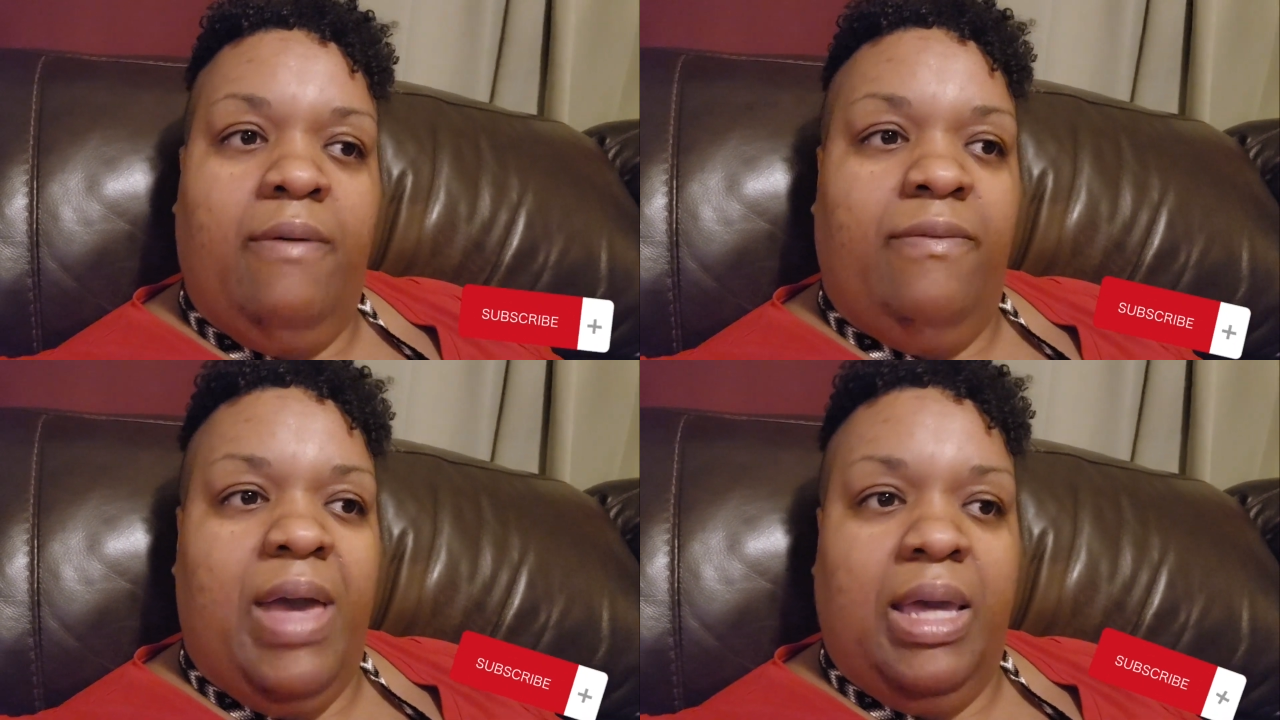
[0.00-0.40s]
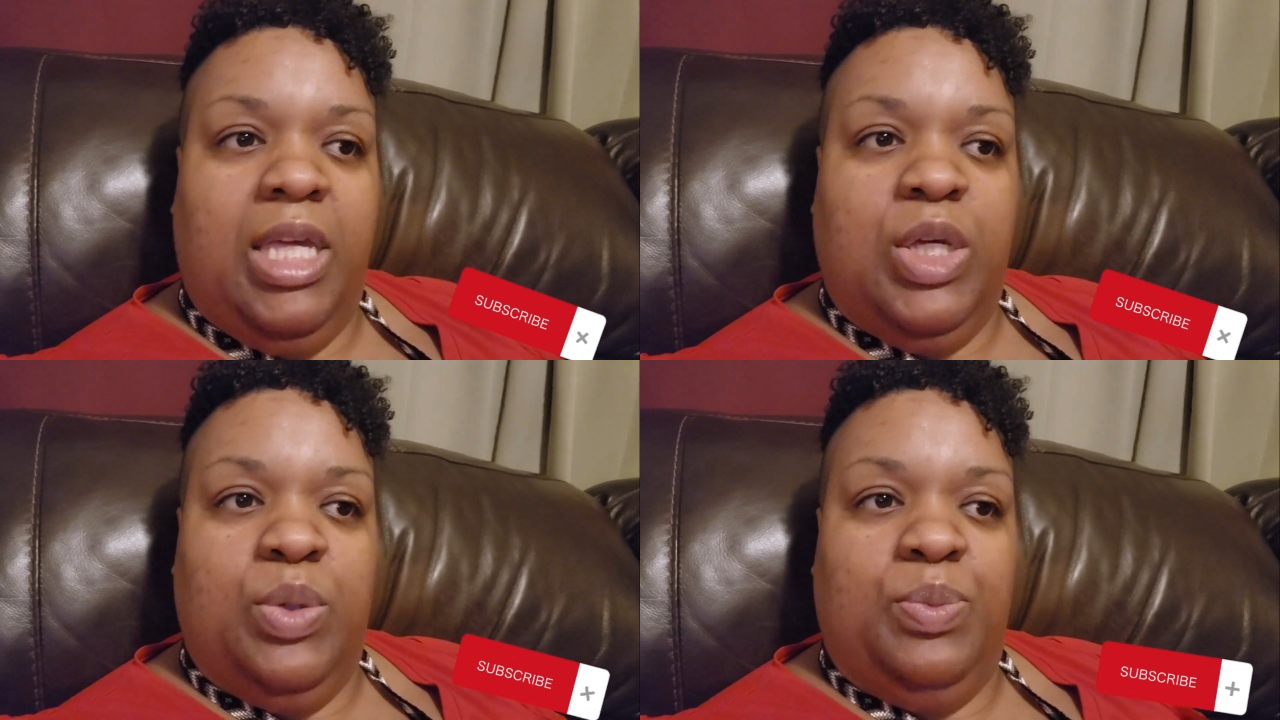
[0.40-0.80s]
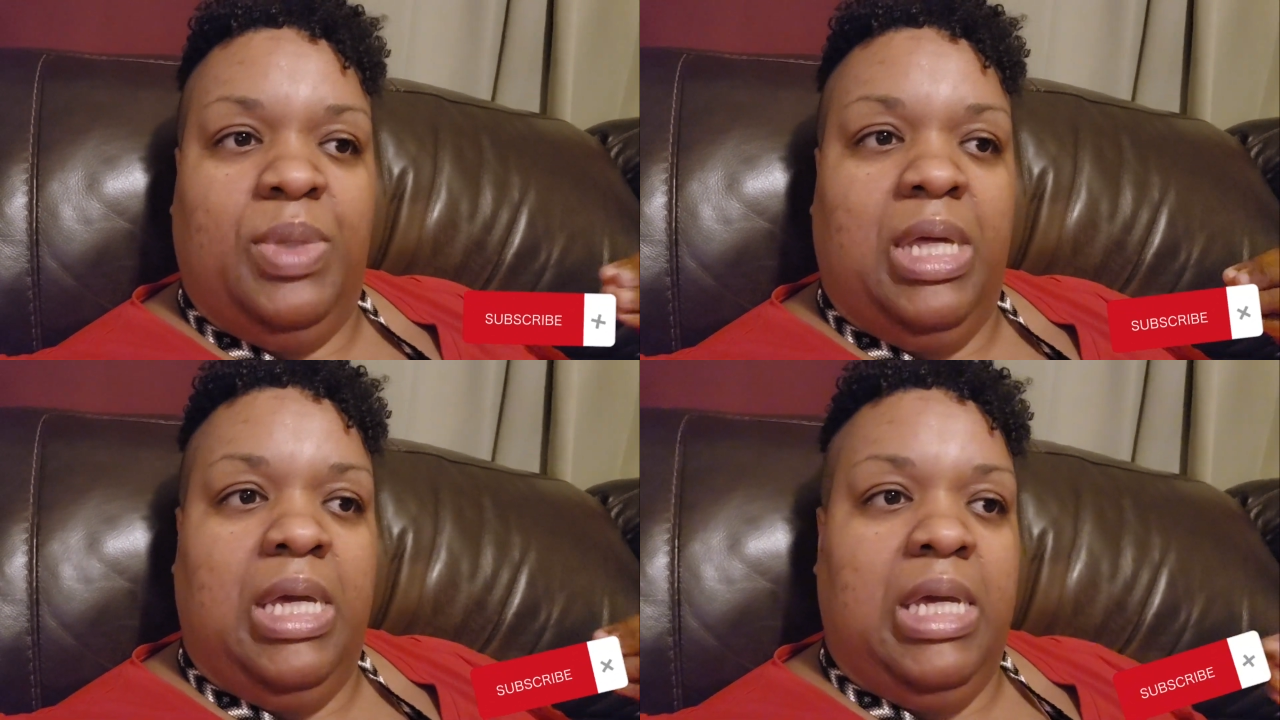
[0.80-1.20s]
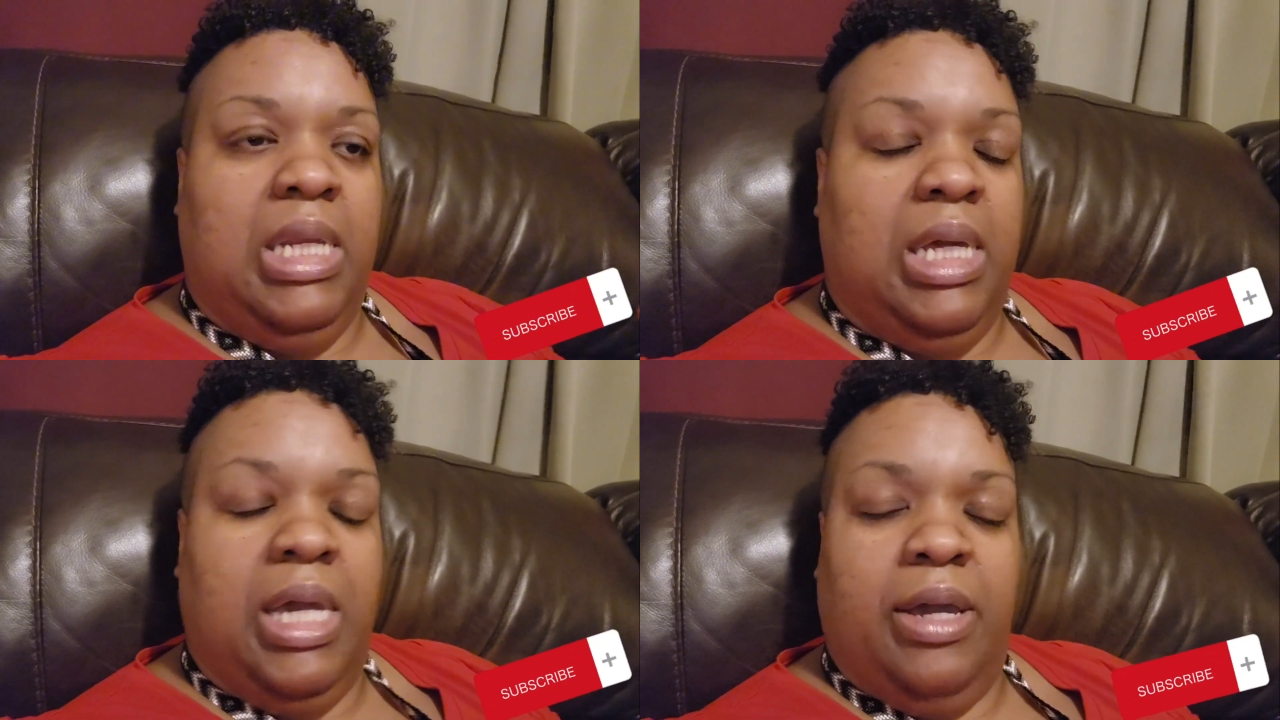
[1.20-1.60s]
vacuum
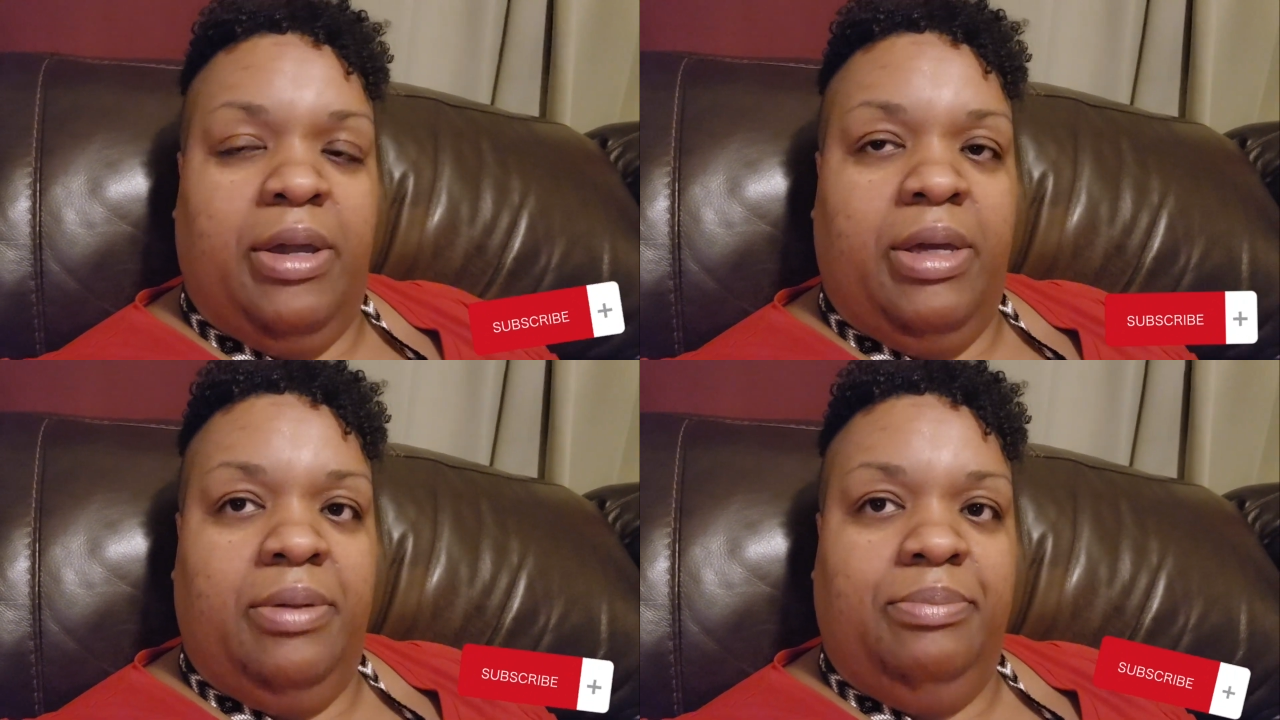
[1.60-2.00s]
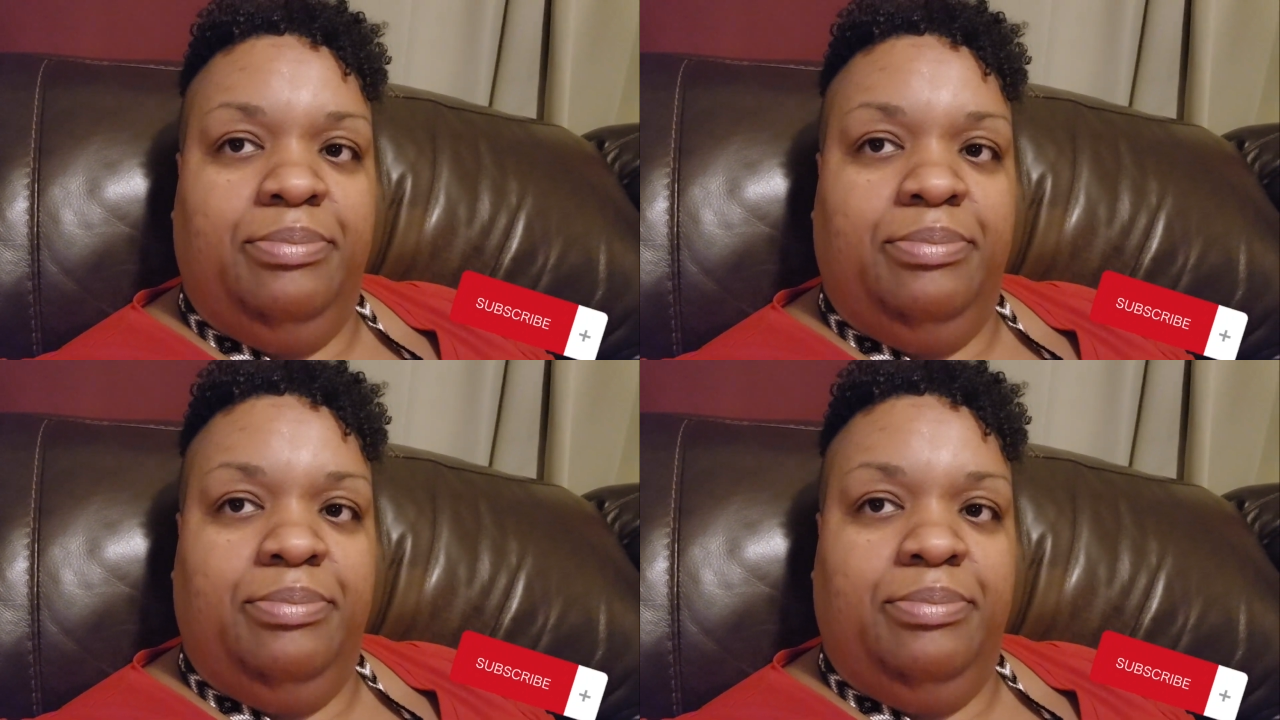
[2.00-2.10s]
any area.